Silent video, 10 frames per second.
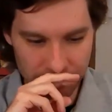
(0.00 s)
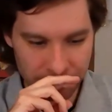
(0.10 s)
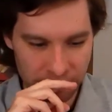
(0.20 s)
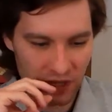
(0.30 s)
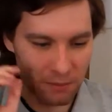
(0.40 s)

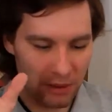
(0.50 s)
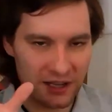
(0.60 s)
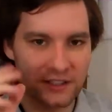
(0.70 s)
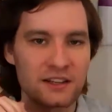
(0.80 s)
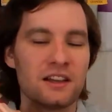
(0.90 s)

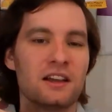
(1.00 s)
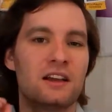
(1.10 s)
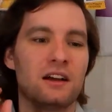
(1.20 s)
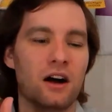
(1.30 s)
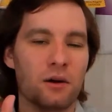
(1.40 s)
But
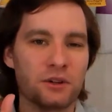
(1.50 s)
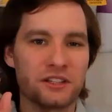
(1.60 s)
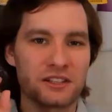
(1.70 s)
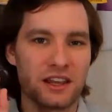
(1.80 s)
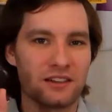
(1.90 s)

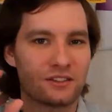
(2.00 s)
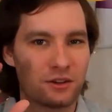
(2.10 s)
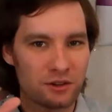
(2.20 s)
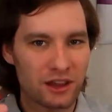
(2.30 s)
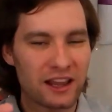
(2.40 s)
so
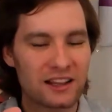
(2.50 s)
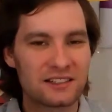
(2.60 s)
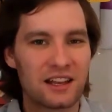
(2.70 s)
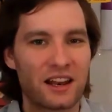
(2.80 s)
like I said,